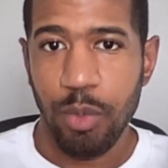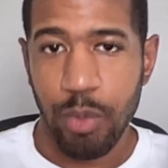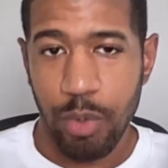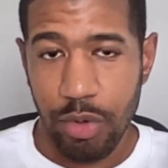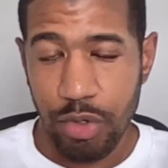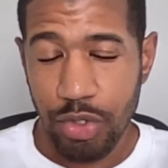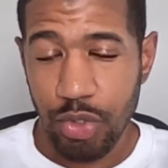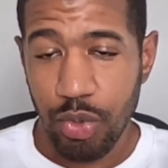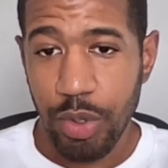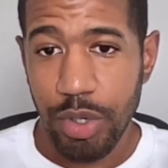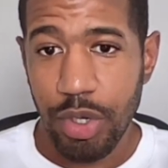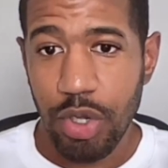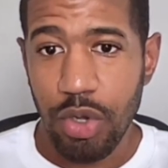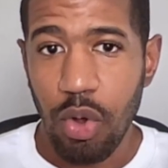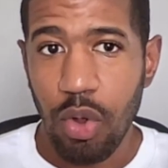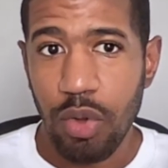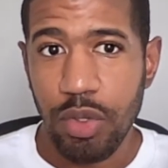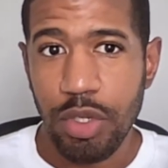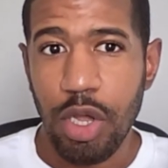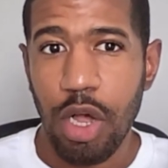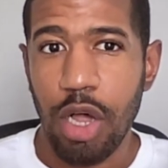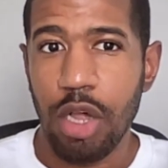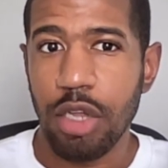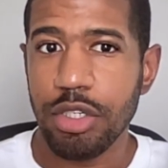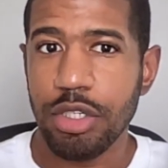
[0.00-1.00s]
were doing cold
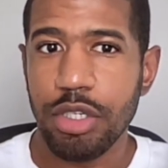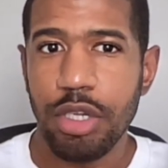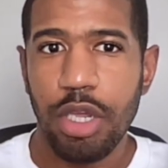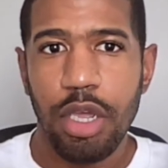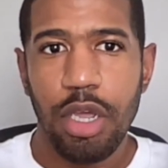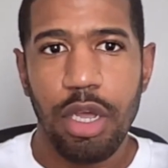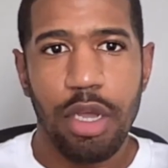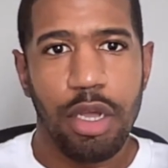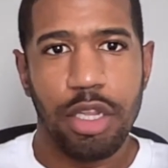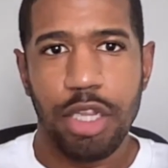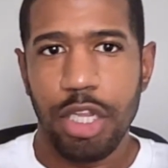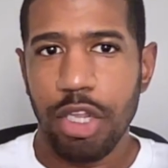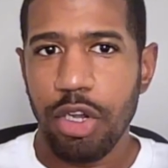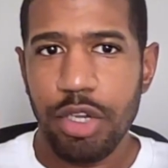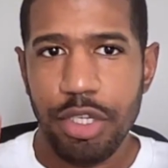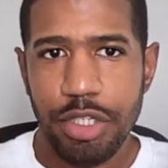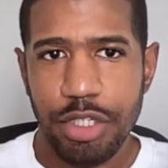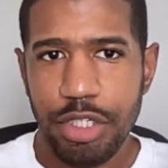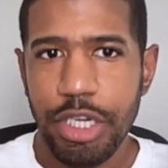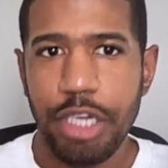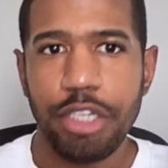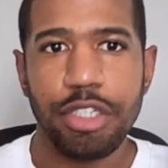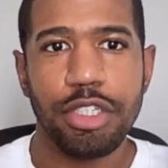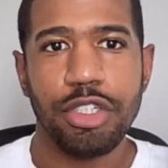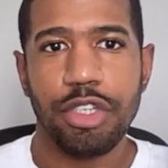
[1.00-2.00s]
calls. Clear,
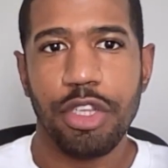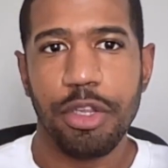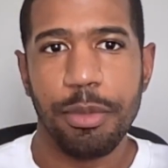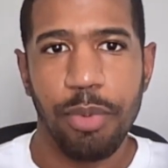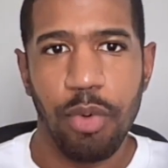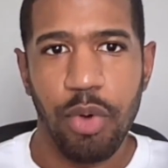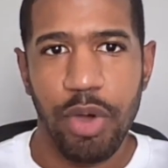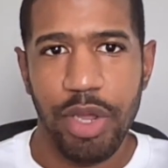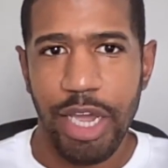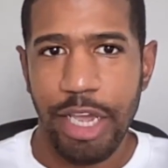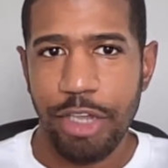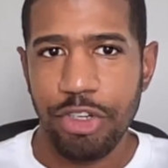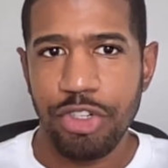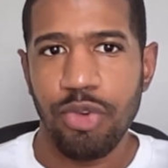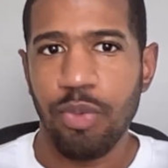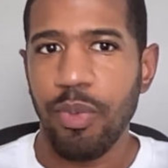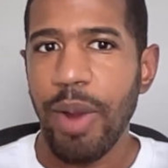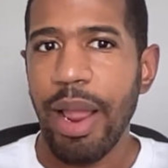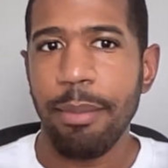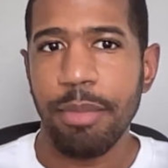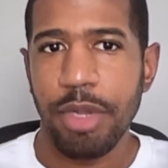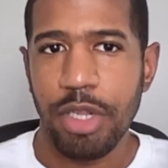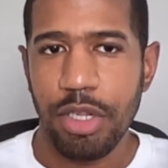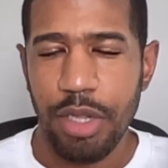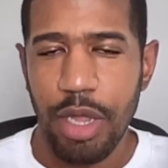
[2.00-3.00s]
concise, and to the point. I used to
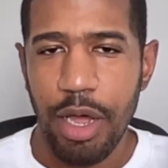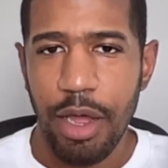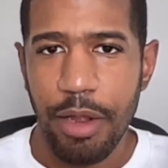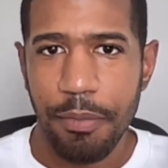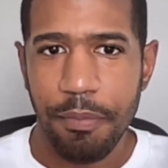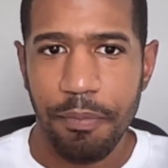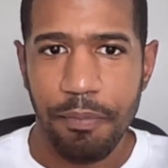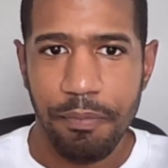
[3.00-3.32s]
ramble a lot.